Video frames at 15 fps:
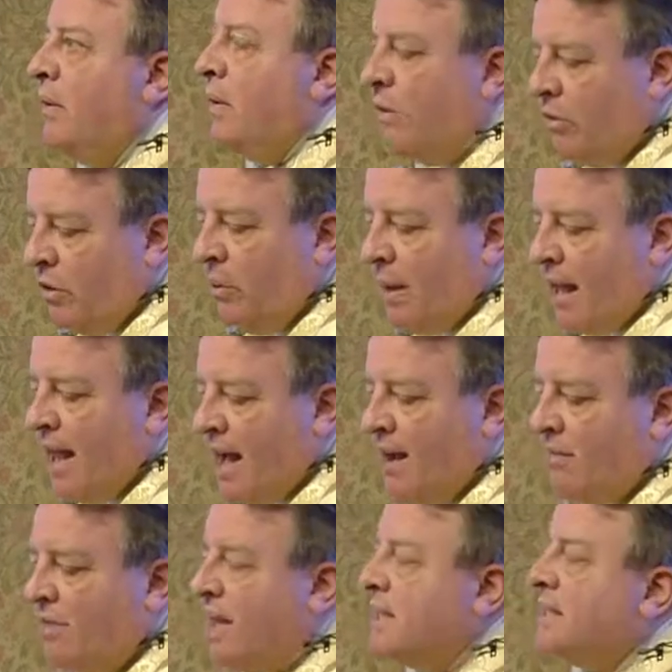Do we
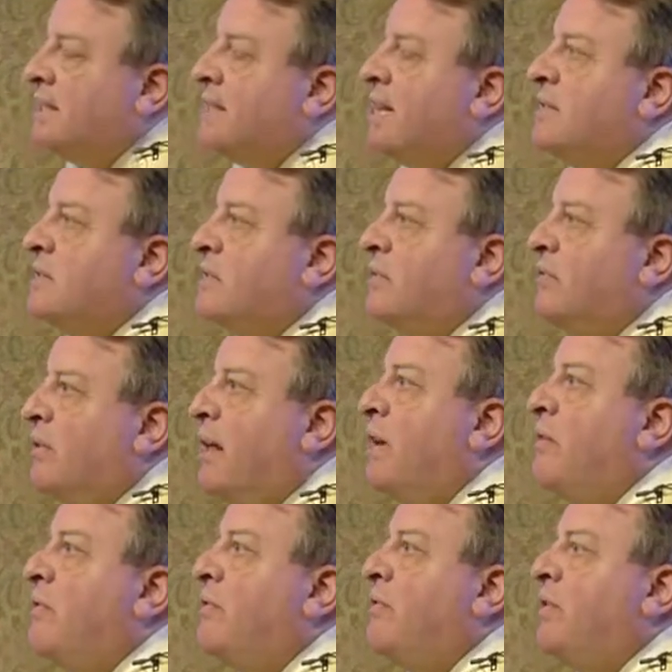have that sense of
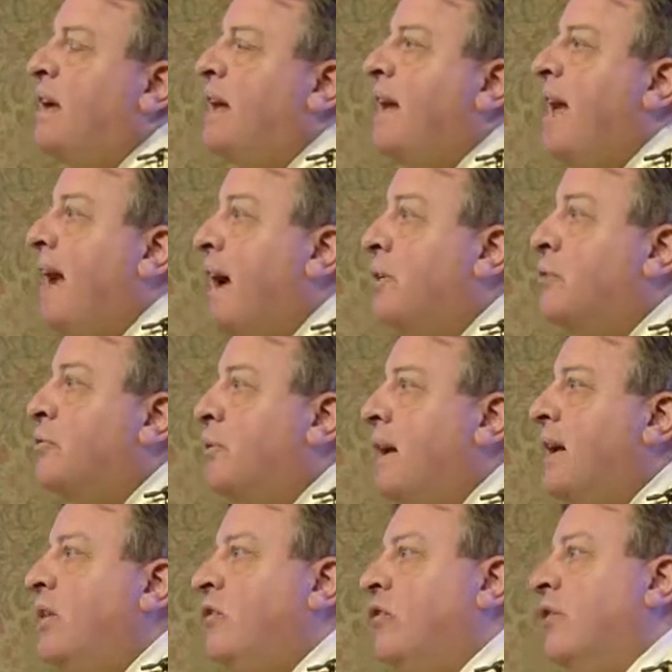love and
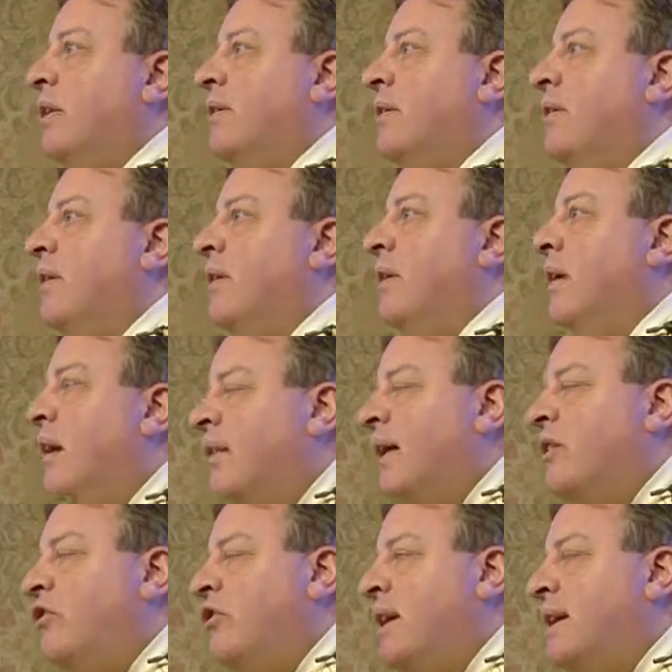adoration that
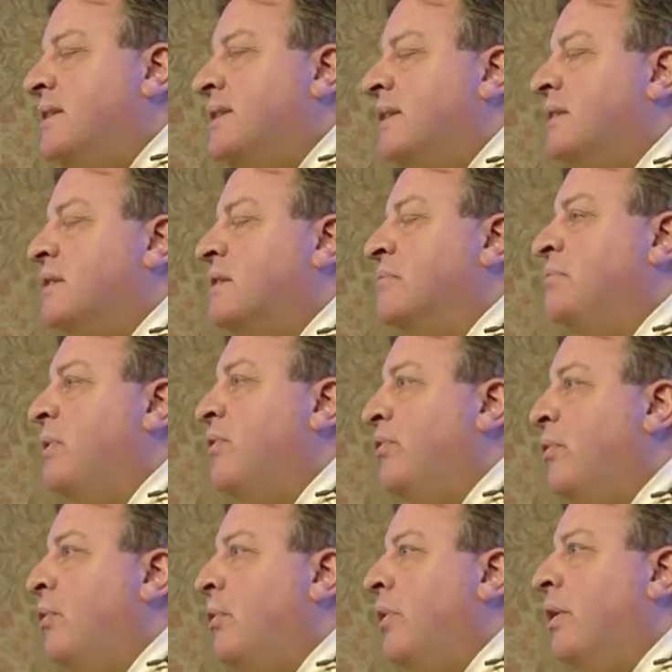Jesus
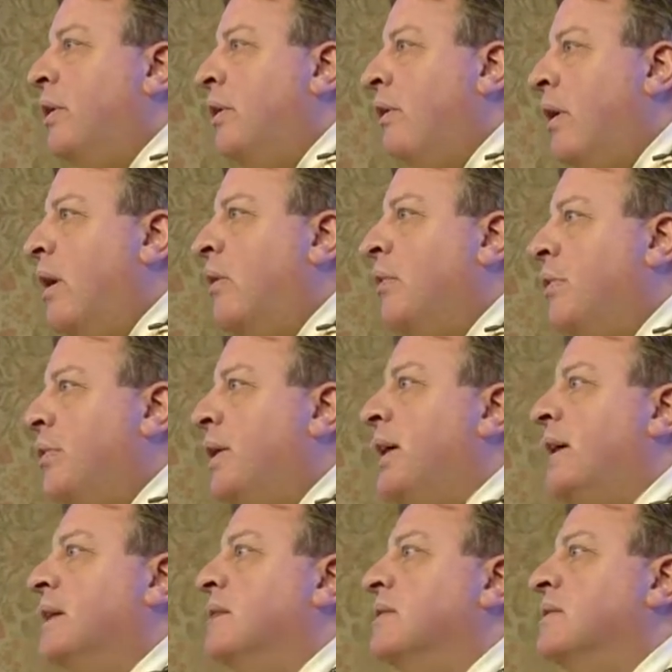before all
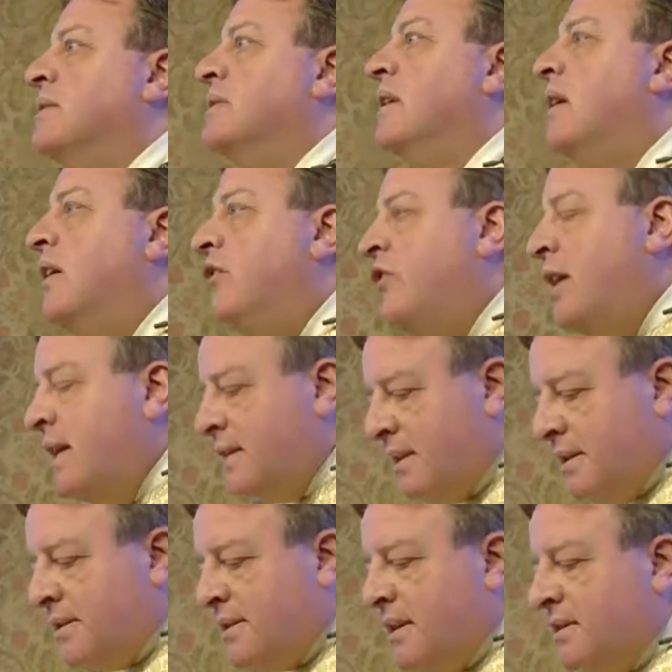things,
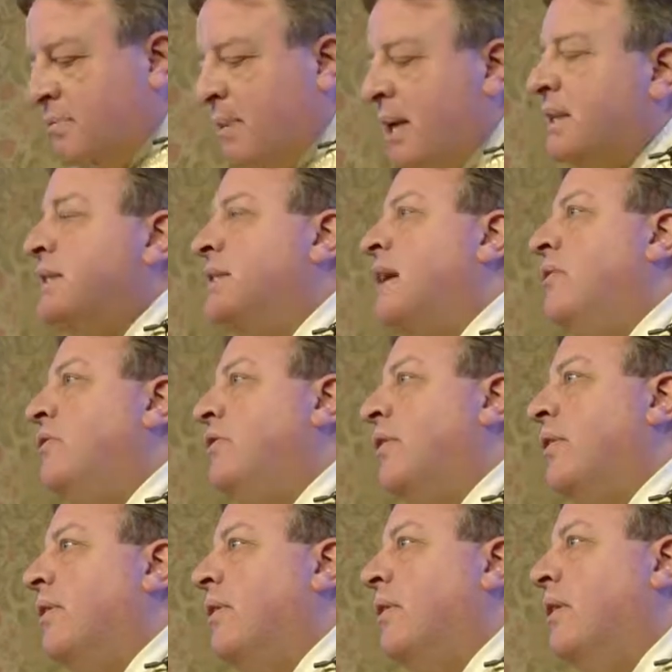Jesus as my center,
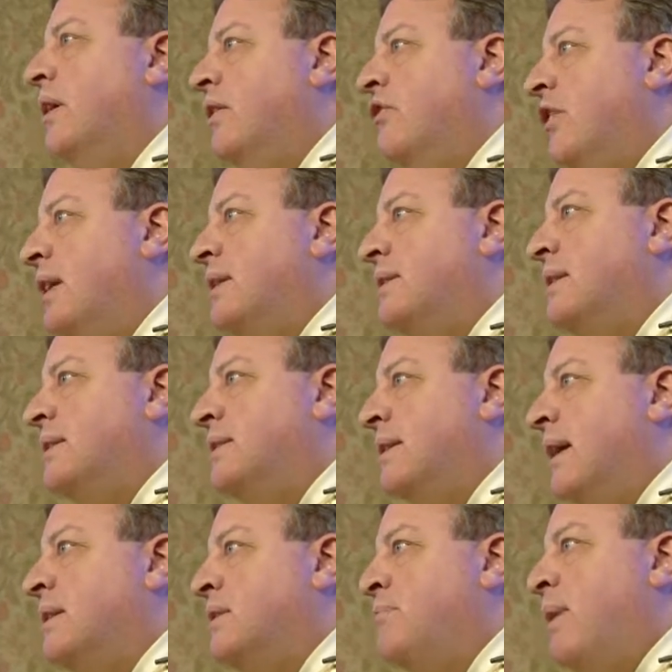Jesus
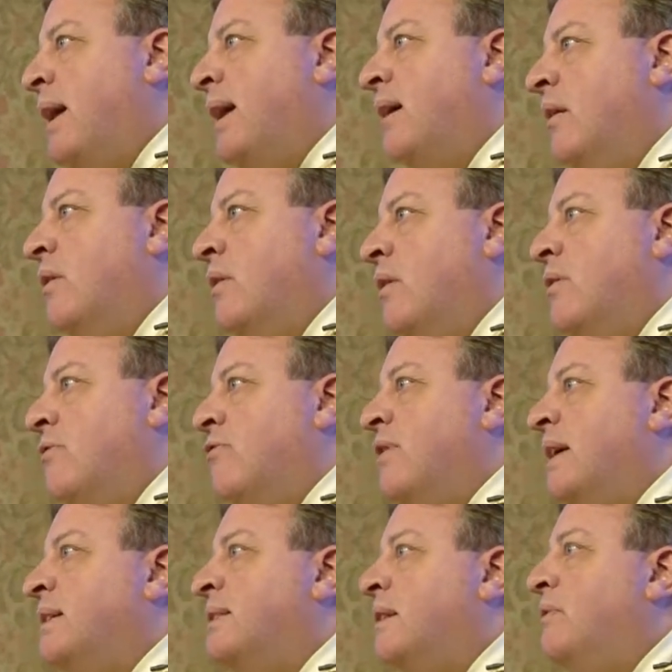as my
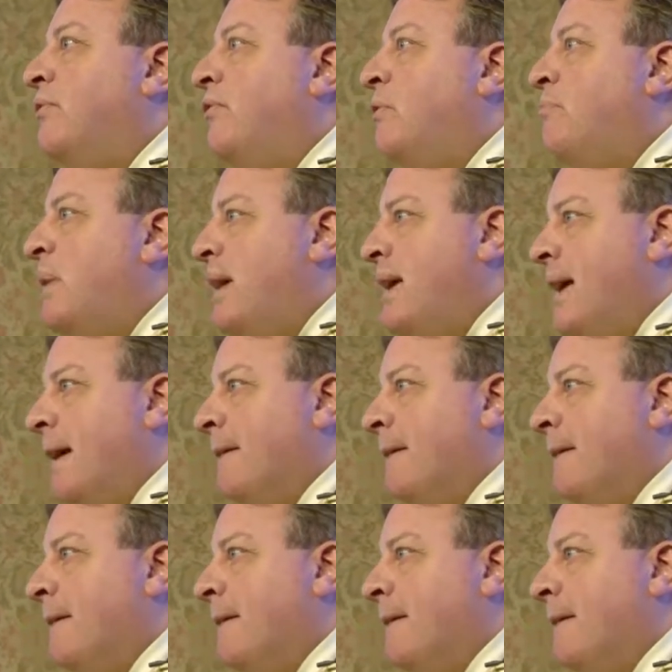reason for being?